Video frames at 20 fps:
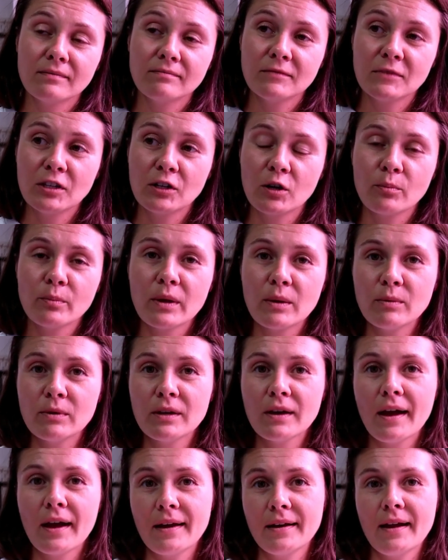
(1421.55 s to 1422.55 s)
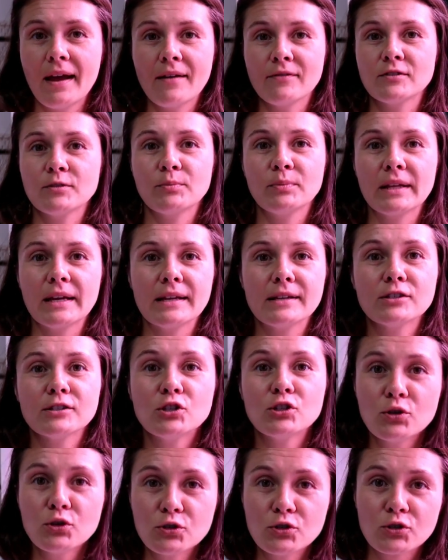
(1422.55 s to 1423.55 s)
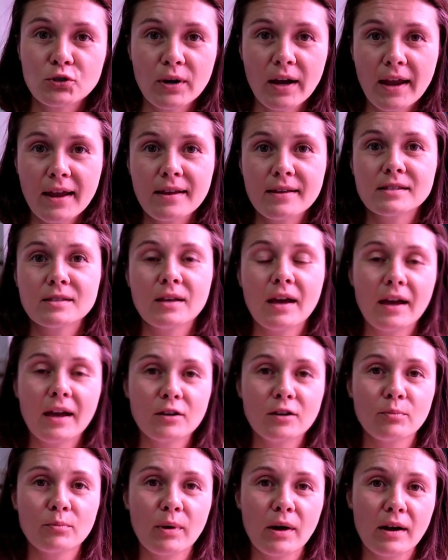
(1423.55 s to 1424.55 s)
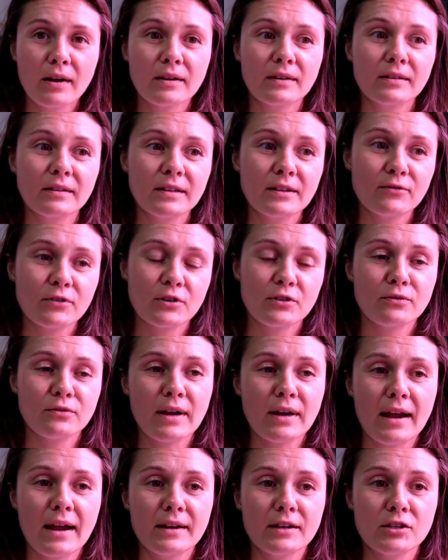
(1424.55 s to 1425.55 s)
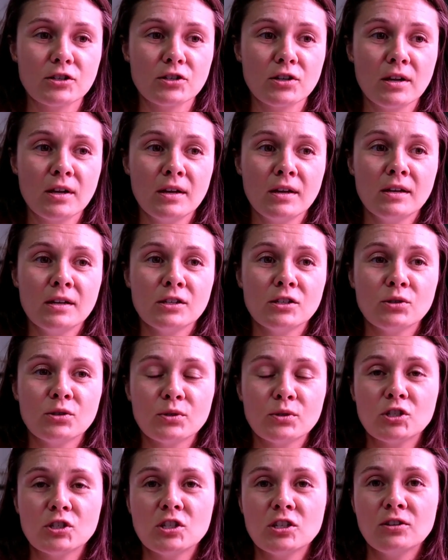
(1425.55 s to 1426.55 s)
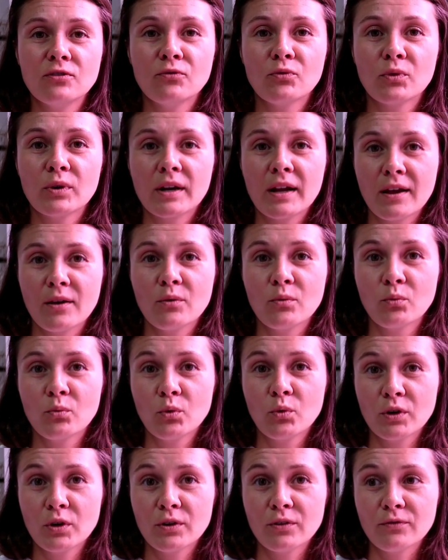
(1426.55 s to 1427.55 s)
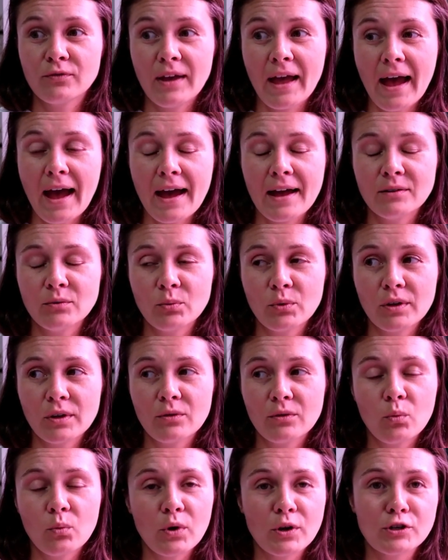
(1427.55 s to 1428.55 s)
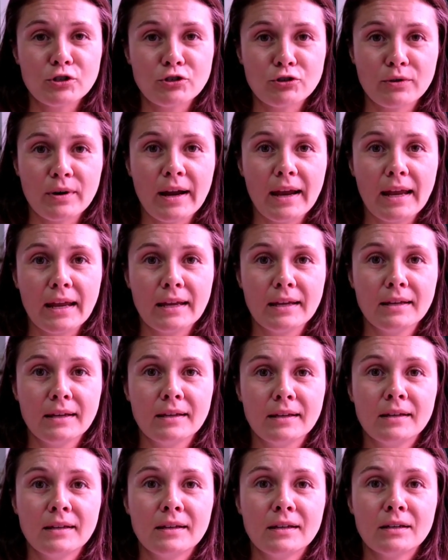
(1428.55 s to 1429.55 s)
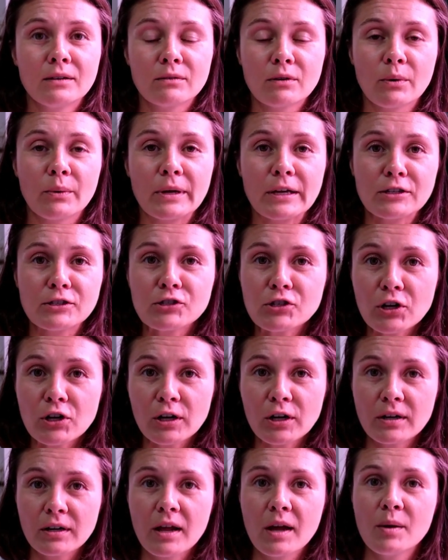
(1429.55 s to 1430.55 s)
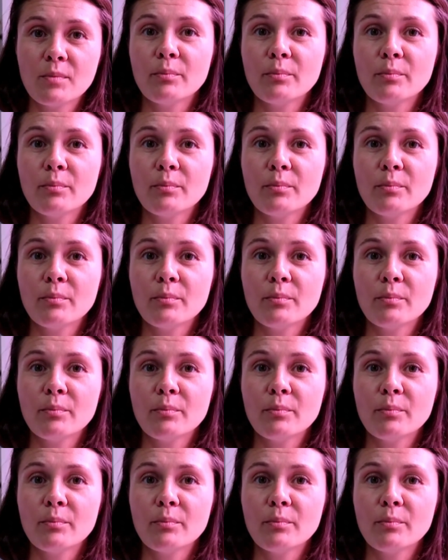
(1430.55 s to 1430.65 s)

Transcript: You know, maybe I'd have to plant 2 trays hydroponically for the radish to achieve what I would have had with 1 tray growing in dirt.